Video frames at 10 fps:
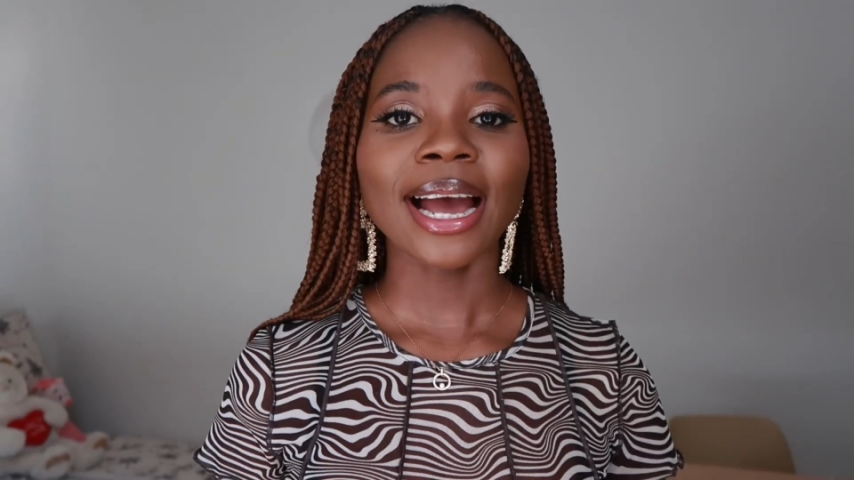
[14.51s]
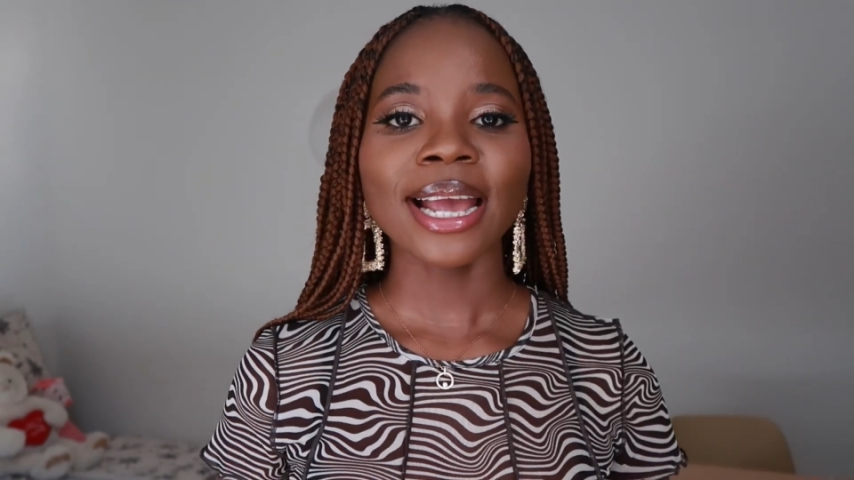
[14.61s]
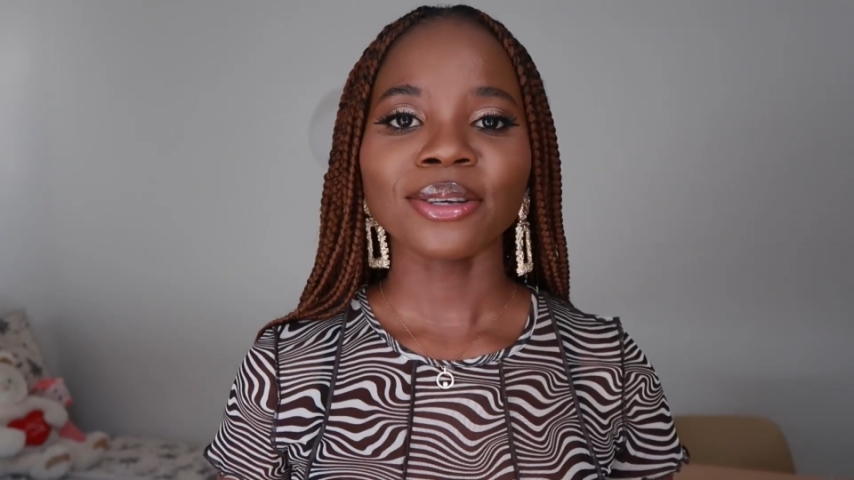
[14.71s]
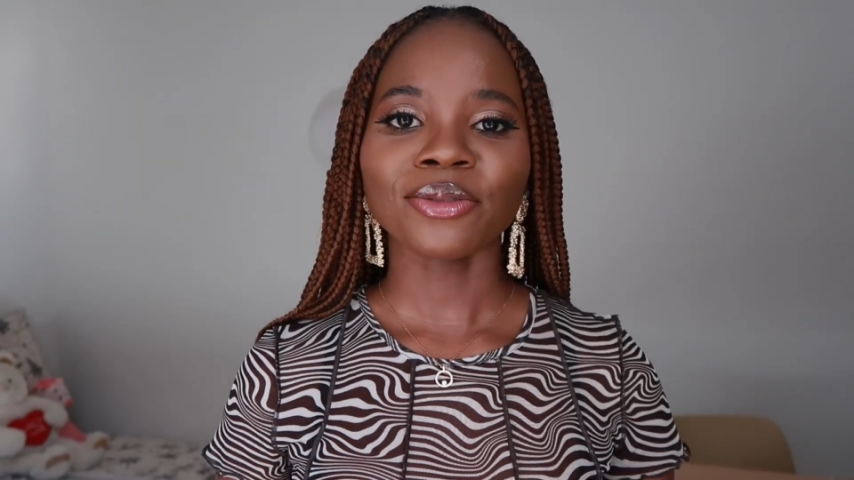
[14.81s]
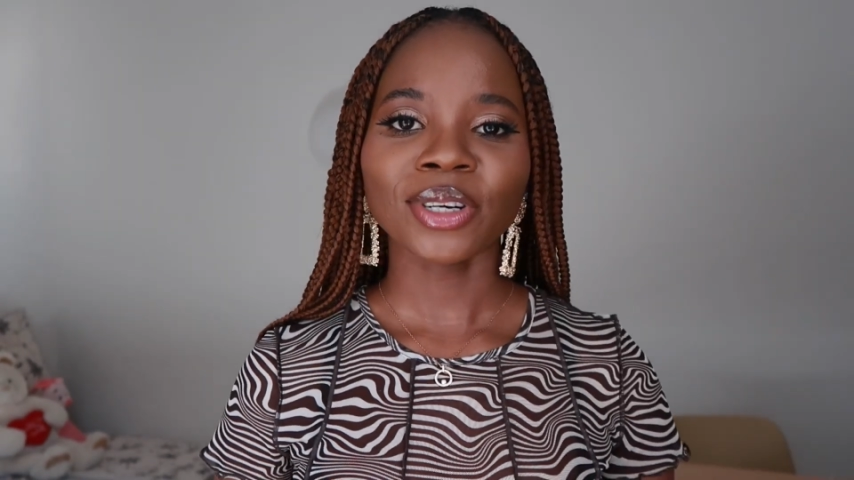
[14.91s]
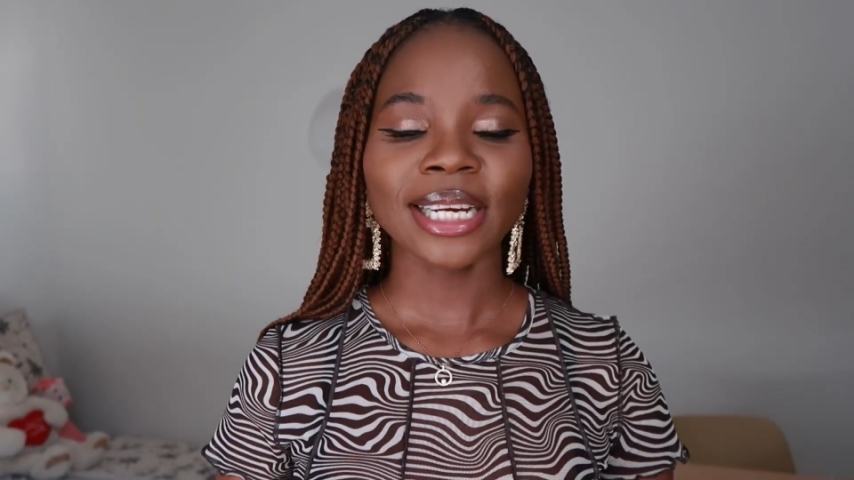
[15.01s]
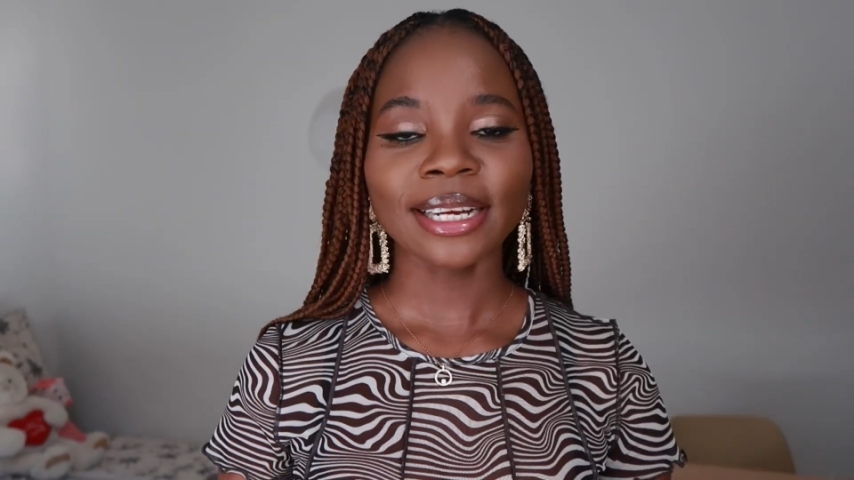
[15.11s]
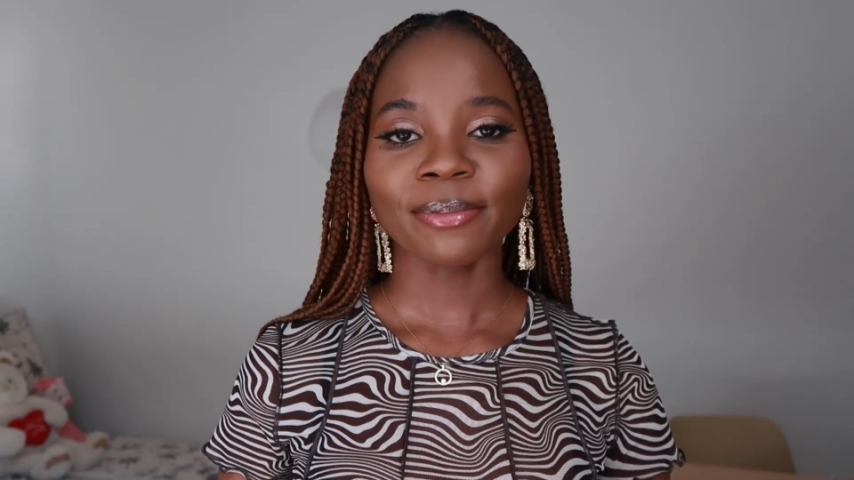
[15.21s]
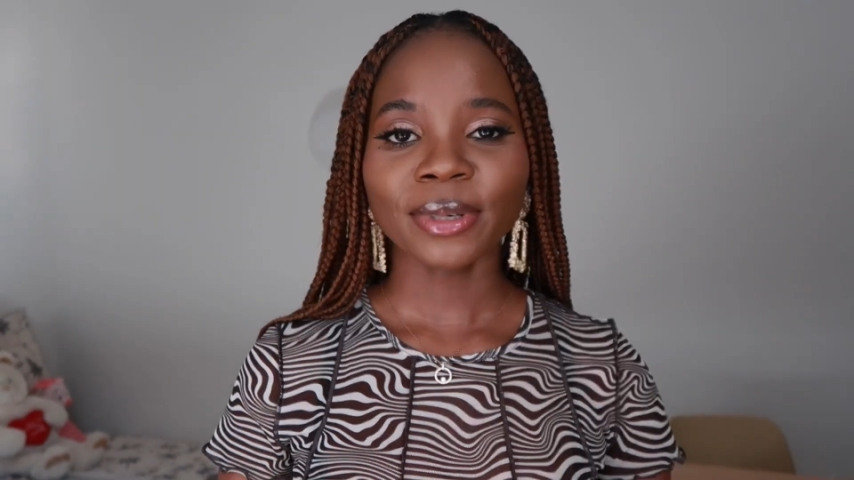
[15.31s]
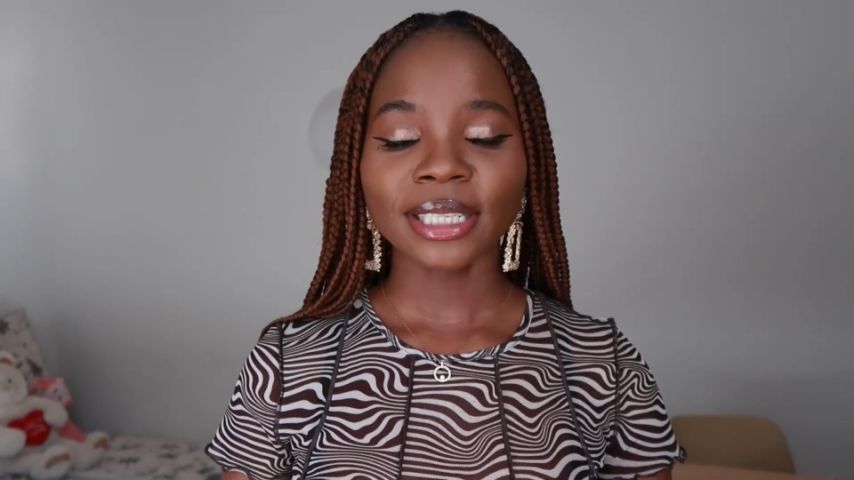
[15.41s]
I
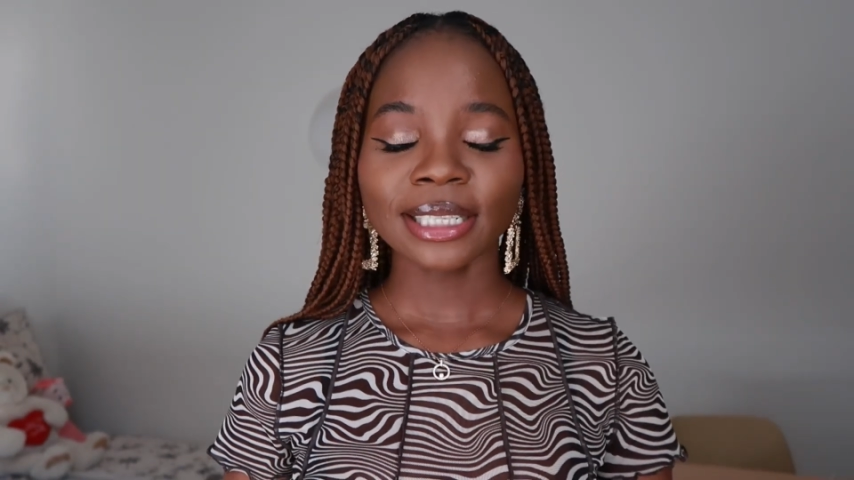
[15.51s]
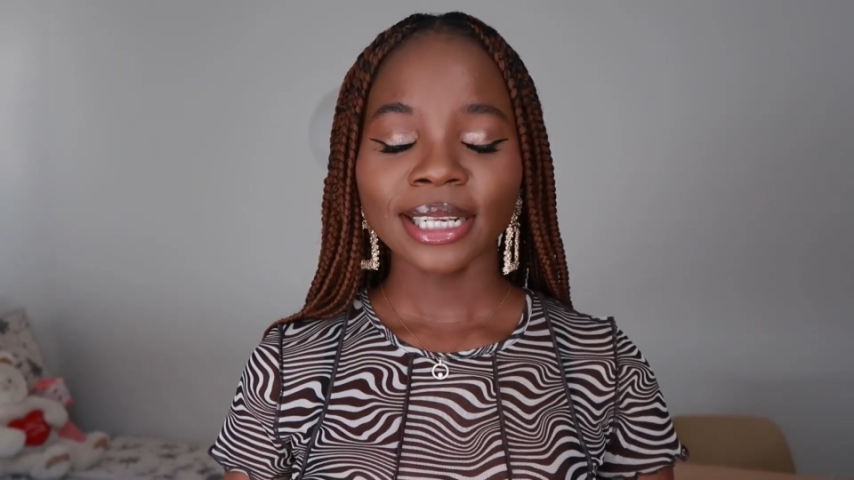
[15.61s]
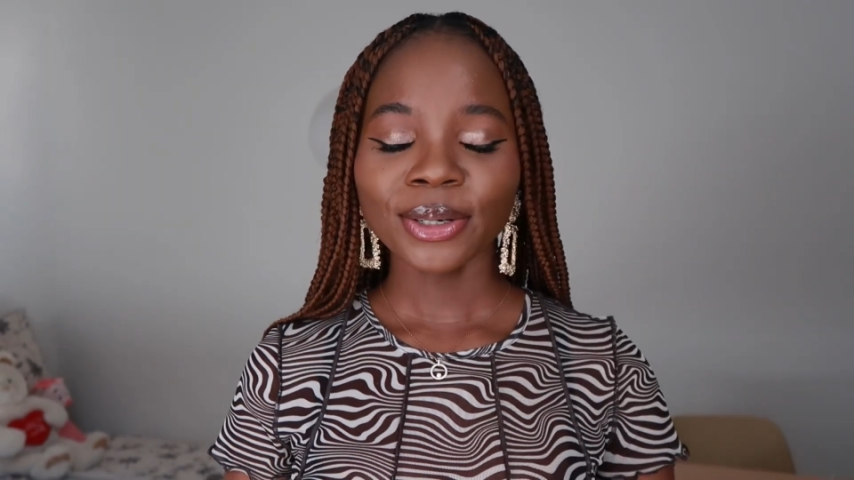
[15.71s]
really appreciate